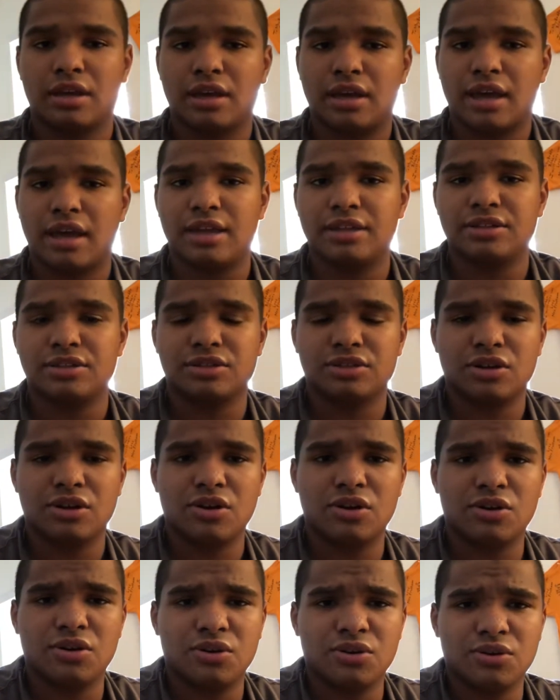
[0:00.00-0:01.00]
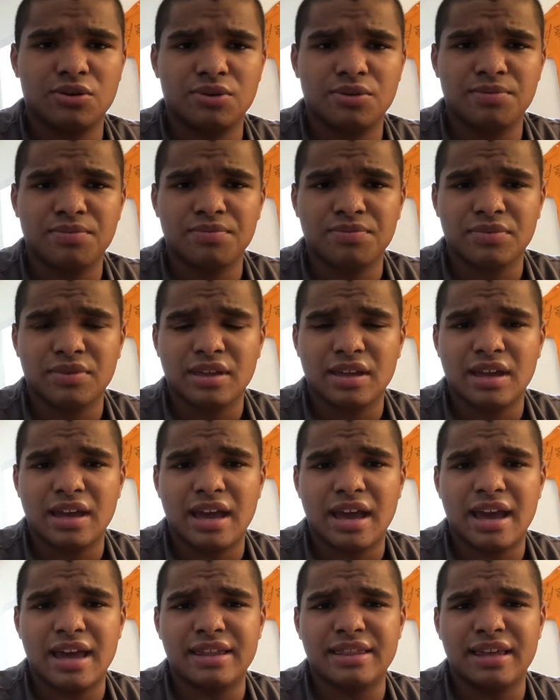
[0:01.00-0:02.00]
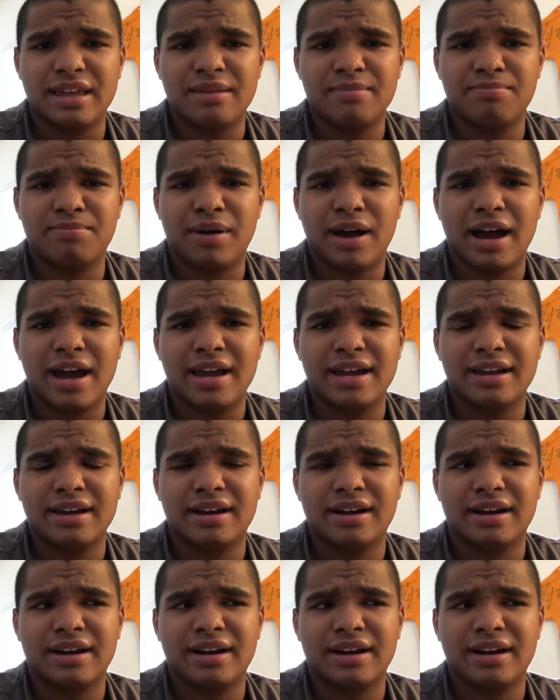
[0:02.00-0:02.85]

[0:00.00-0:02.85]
And so, and then by